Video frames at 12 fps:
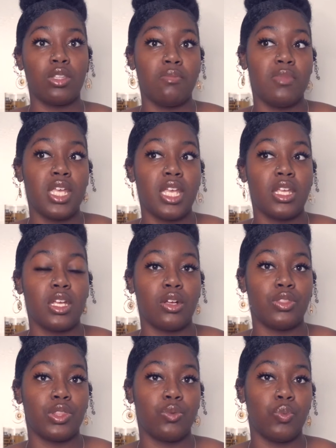meet
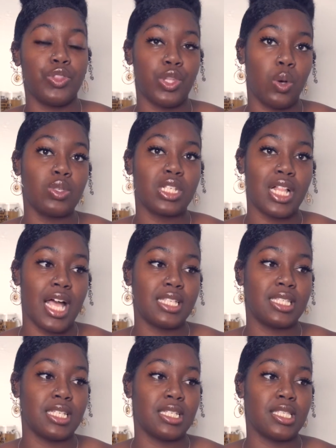with those
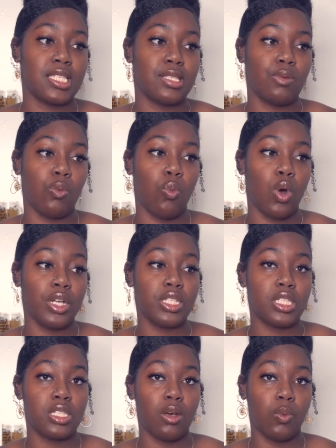classes
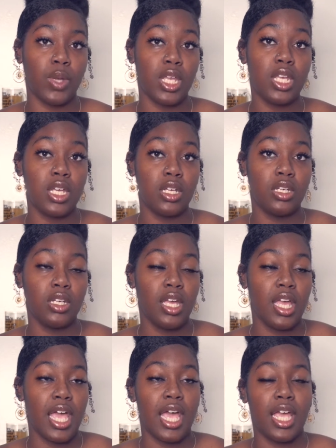once a week
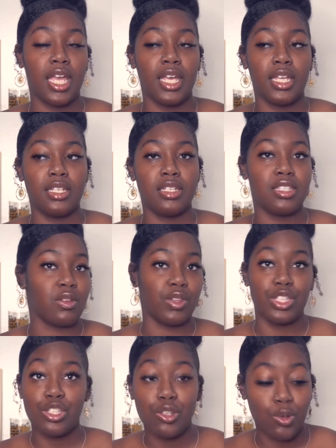and it's
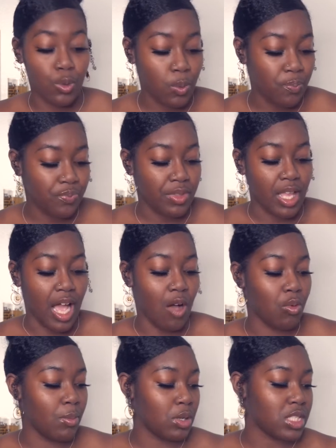only 2, I
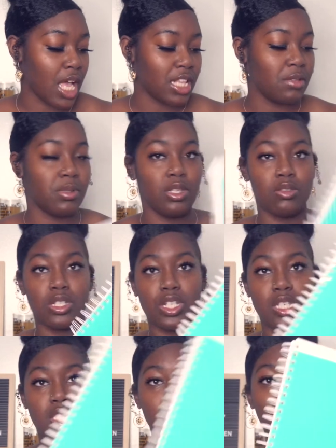will most likely be using
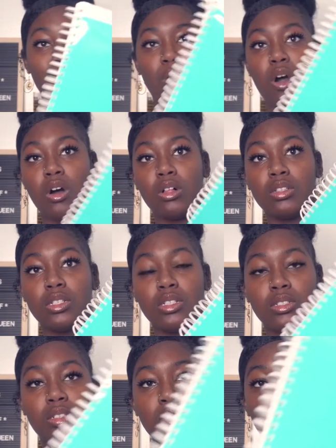just this small
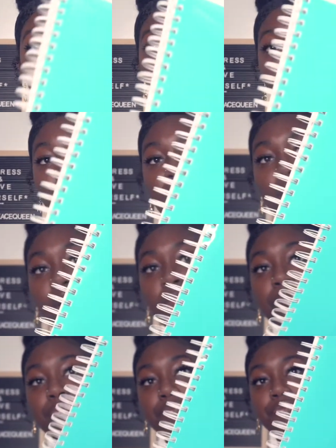notebook right here.
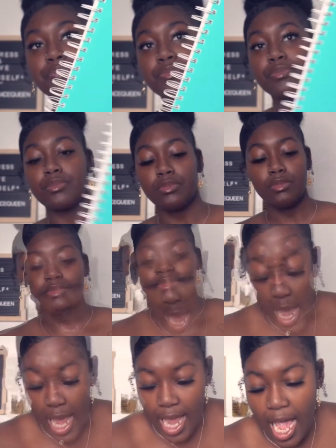
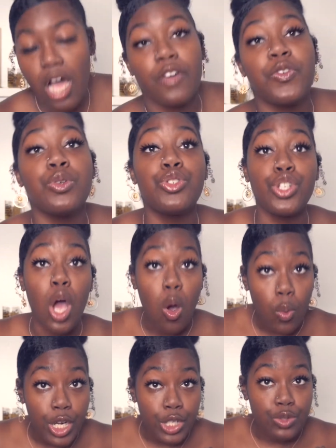Now if you don't
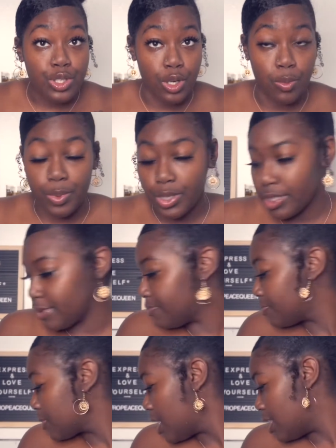want to use a notebook,
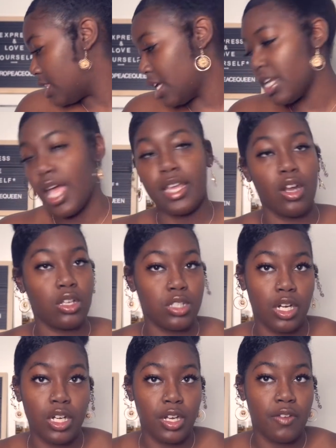then an
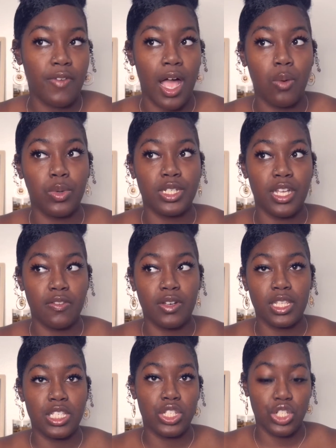alternative I would
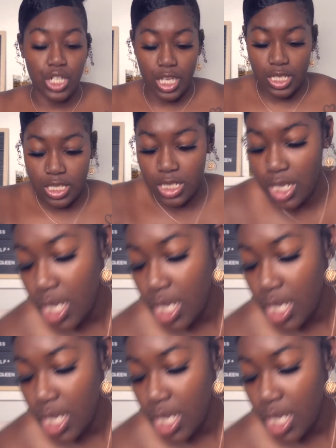definitely suggest